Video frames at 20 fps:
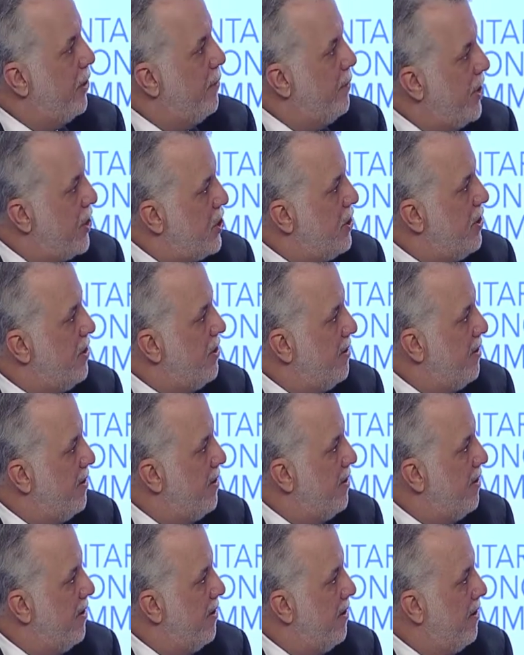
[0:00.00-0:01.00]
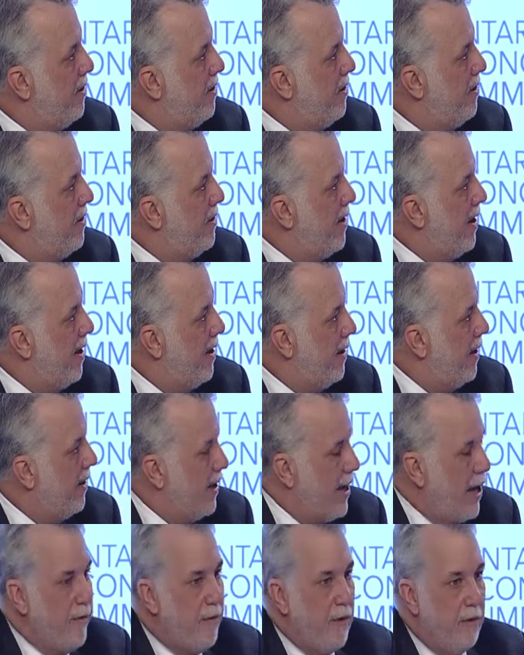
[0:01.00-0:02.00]
the mission,
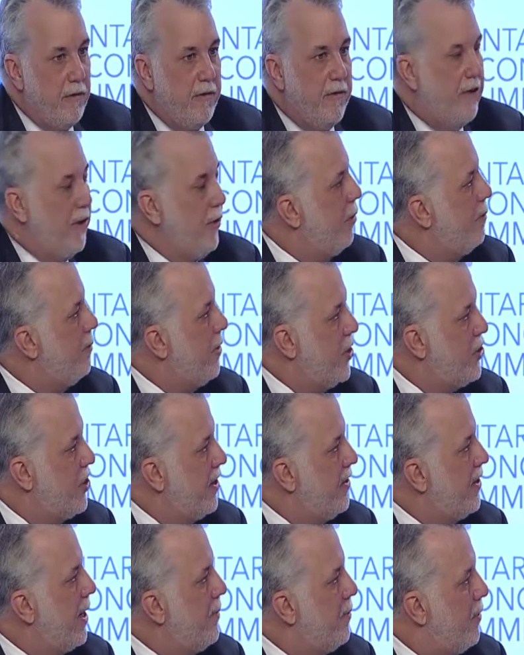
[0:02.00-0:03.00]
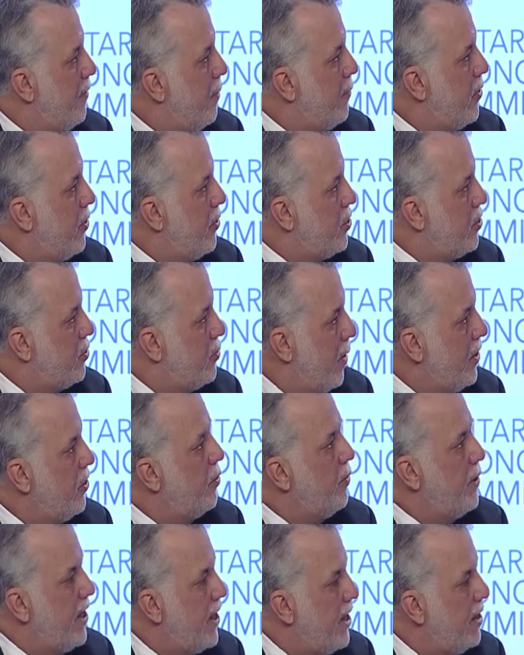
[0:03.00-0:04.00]
kind of a zero budget type of approach. What
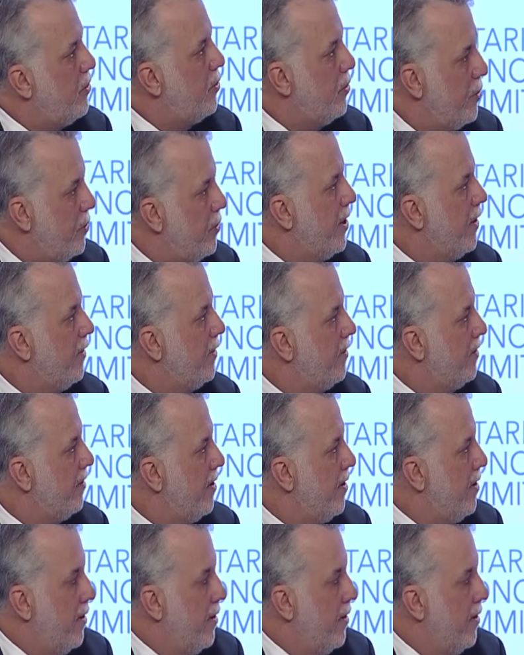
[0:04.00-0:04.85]
do we need to do this?